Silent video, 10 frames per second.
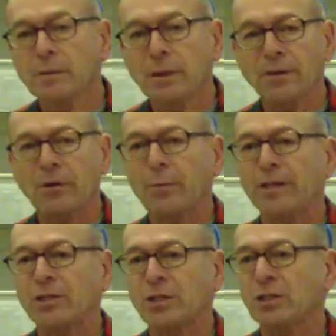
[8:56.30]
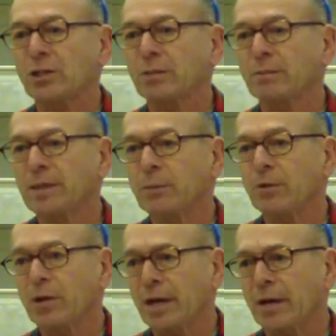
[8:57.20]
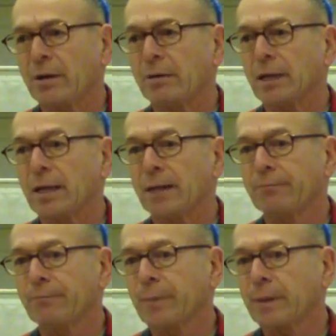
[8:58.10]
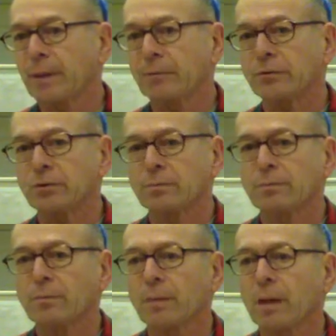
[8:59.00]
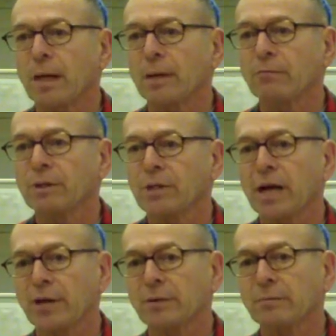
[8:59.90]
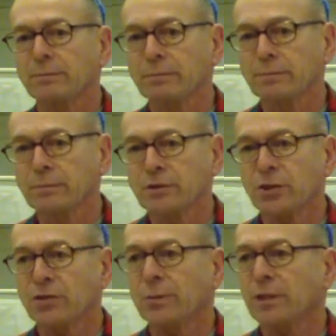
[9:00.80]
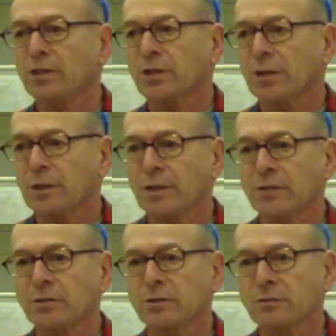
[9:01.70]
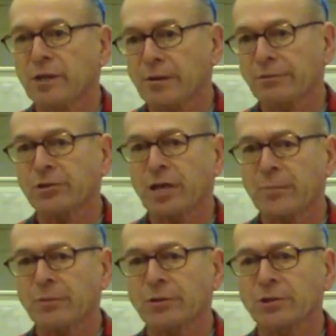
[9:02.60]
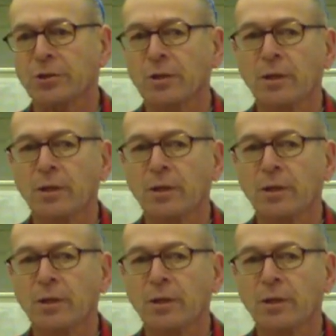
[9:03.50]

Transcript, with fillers: there were about 60 people there. Um, it was uh, retired senior military leaders, generals, admirals,